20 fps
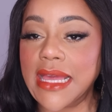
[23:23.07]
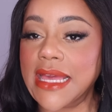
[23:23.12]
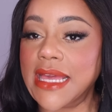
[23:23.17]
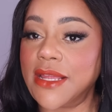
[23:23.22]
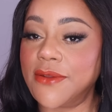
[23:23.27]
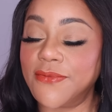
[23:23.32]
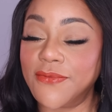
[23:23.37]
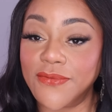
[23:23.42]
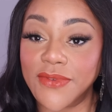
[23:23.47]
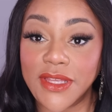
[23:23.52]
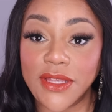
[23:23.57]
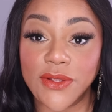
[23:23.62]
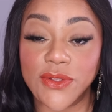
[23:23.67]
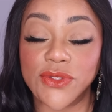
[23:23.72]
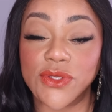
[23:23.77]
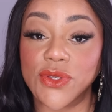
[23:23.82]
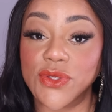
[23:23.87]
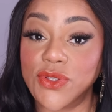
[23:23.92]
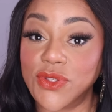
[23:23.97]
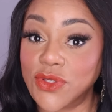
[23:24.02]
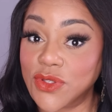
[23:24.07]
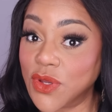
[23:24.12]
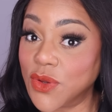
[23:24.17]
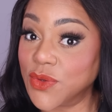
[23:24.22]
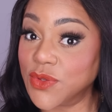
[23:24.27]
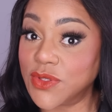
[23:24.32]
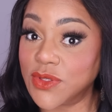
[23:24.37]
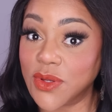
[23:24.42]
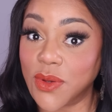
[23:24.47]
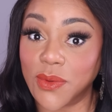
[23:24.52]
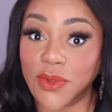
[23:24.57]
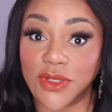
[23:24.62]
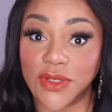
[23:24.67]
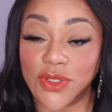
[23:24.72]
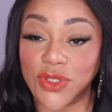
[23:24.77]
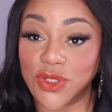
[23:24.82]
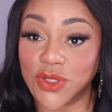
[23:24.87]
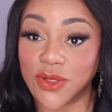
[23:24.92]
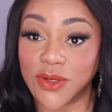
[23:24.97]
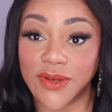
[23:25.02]
It feels so, so
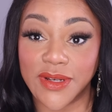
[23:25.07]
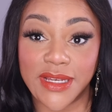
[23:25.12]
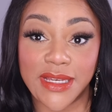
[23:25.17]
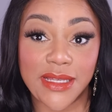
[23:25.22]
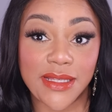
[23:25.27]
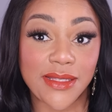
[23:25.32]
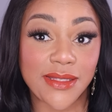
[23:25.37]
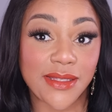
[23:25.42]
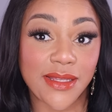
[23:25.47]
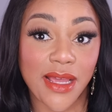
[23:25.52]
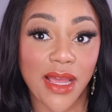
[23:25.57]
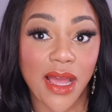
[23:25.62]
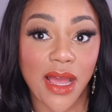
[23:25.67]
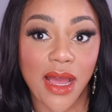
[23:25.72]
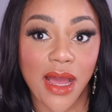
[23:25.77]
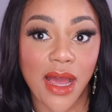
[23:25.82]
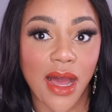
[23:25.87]
luxurious.